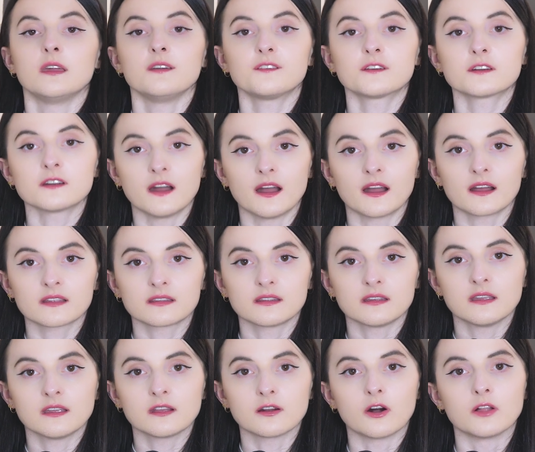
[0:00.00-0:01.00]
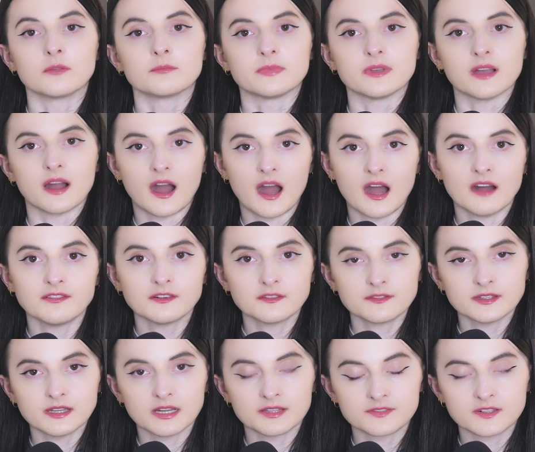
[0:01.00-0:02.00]
If you're acting on behalf of
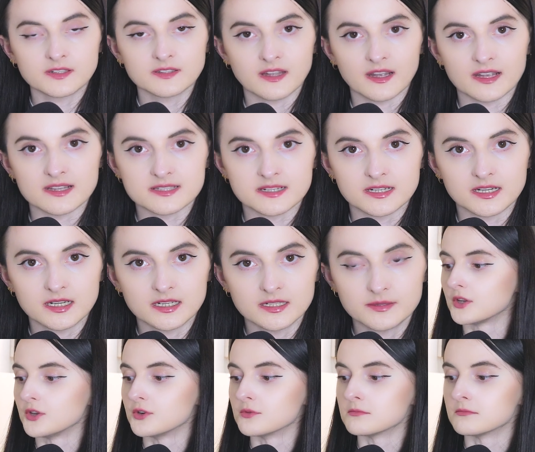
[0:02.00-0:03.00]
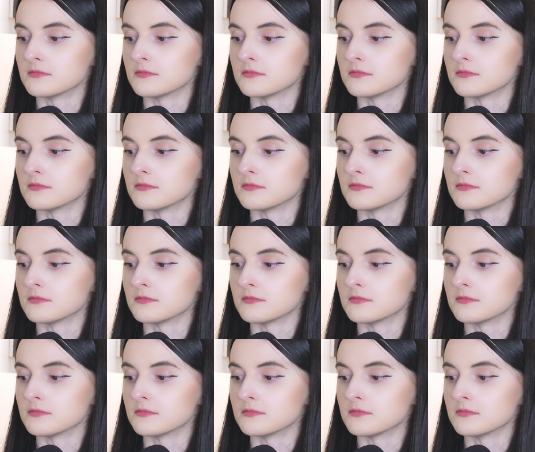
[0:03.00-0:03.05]
the advertiser, you